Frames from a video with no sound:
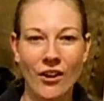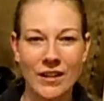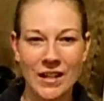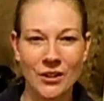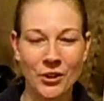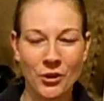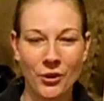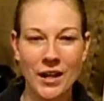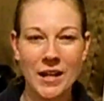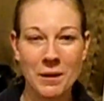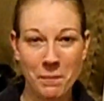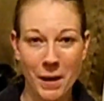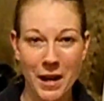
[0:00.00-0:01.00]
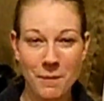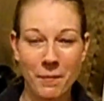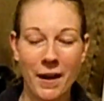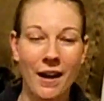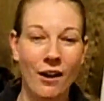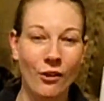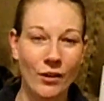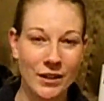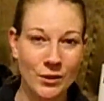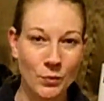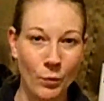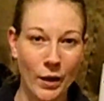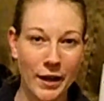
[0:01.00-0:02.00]
on integrating PayPal
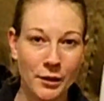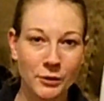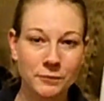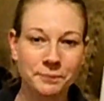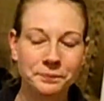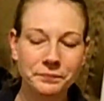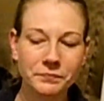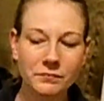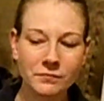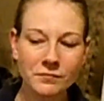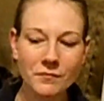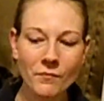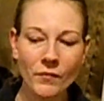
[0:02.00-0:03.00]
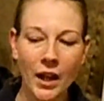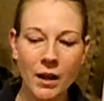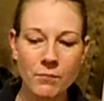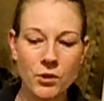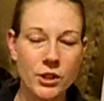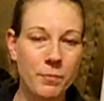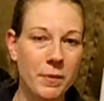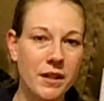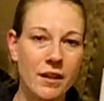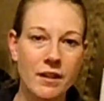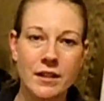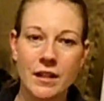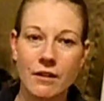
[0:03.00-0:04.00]
as well, just
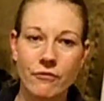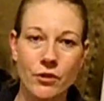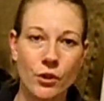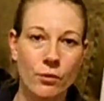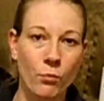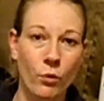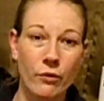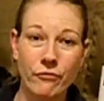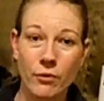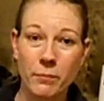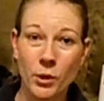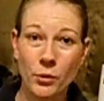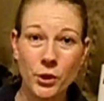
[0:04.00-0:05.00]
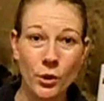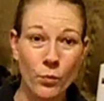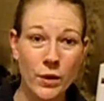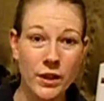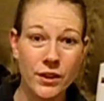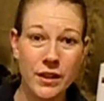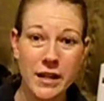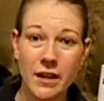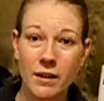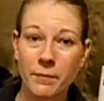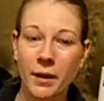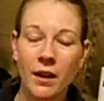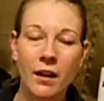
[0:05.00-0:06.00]
because if you're more familiar with
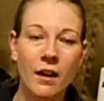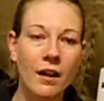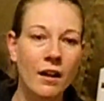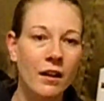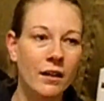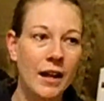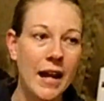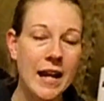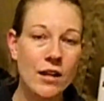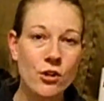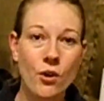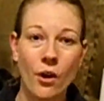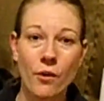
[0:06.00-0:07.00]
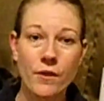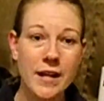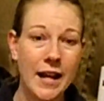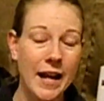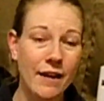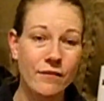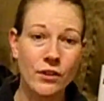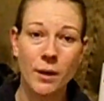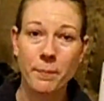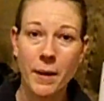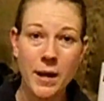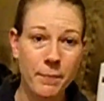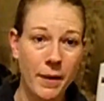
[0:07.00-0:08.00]
them and you already have a
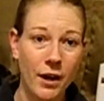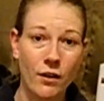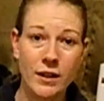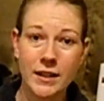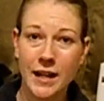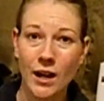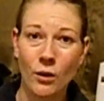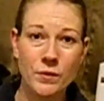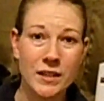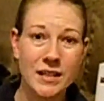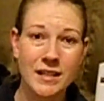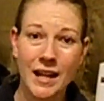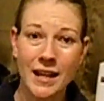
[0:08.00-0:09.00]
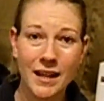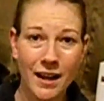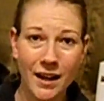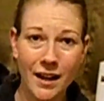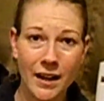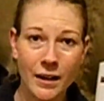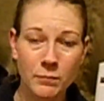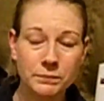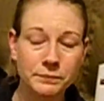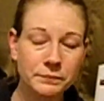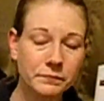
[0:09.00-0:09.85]
PayPal account set up,